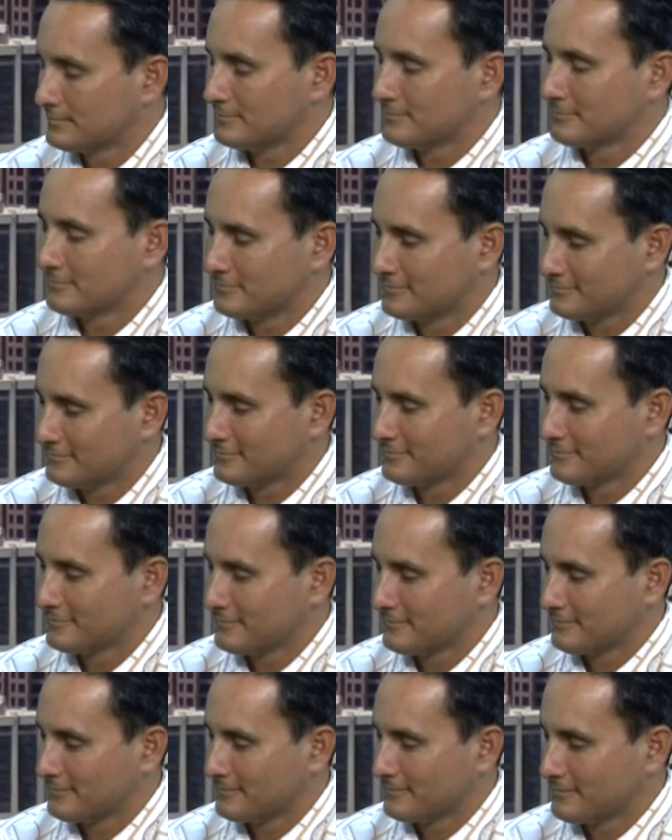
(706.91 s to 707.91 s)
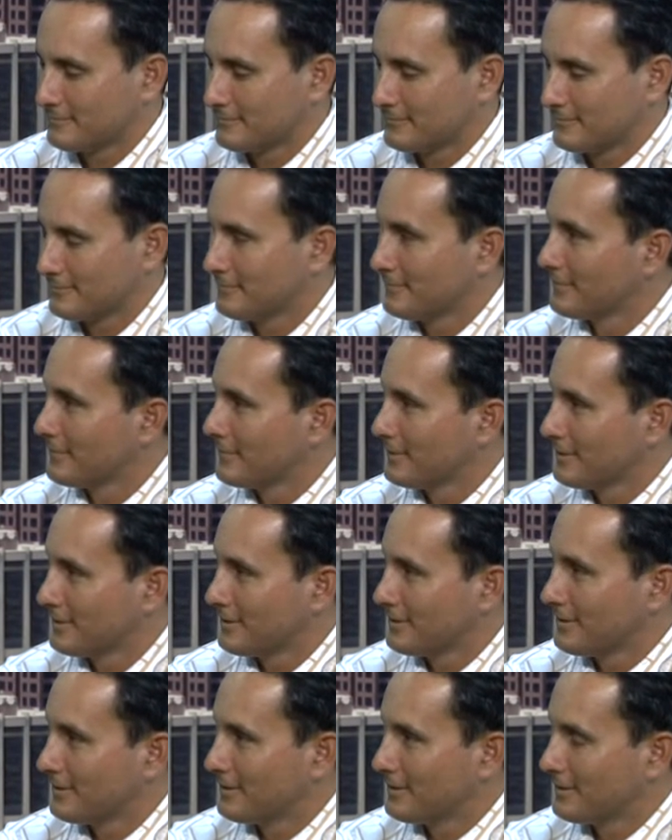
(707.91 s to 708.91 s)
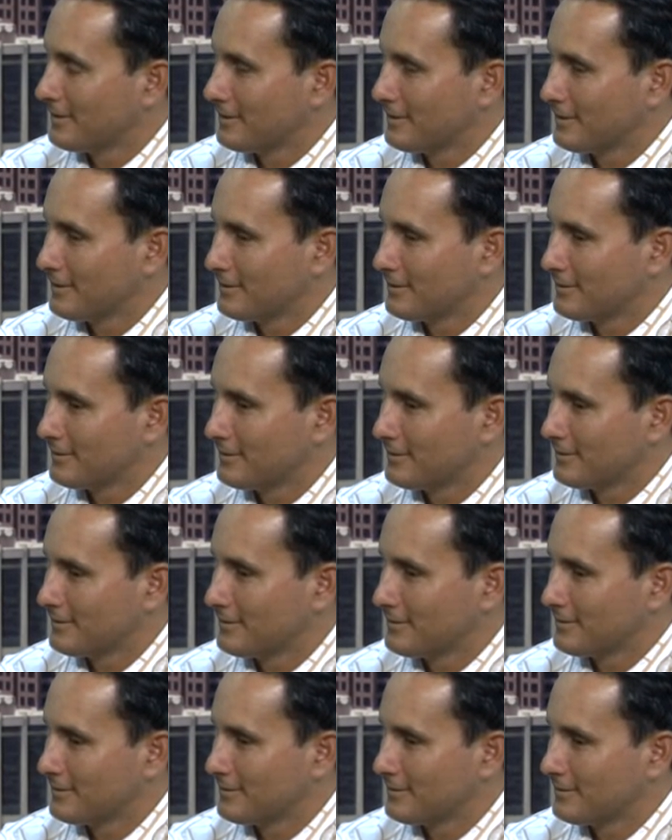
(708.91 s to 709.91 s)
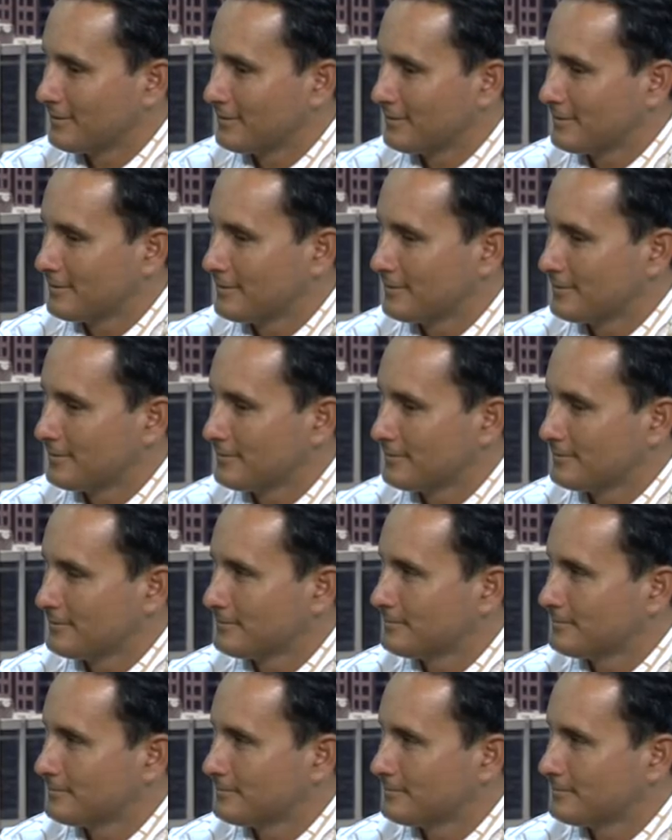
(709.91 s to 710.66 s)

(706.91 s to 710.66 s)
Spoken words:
No words are spoken by the person on screen.